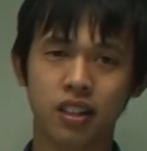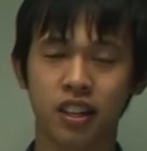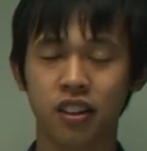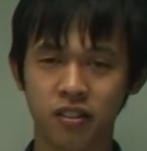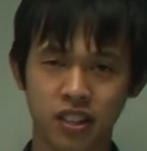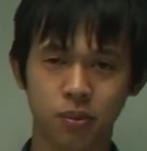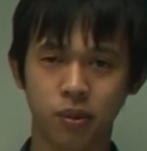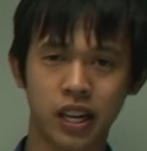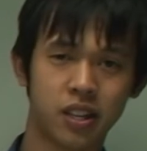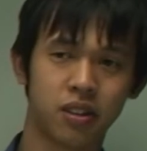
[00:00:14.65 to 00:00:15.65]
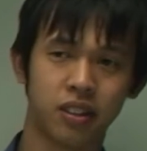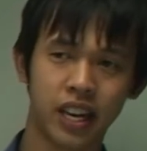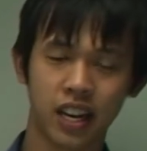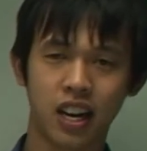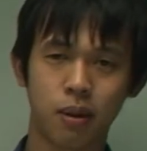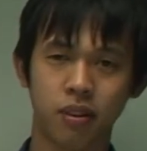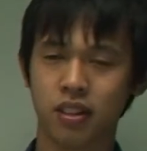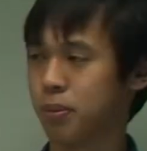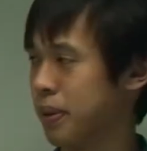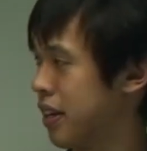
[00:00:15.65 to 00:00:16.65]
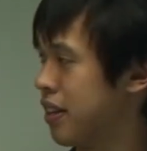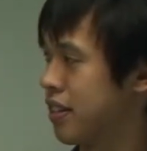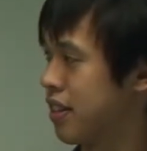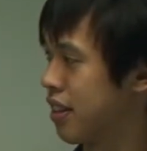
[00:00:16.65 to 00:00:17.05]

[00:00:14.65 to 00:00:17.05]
The only reason why you could get armor is because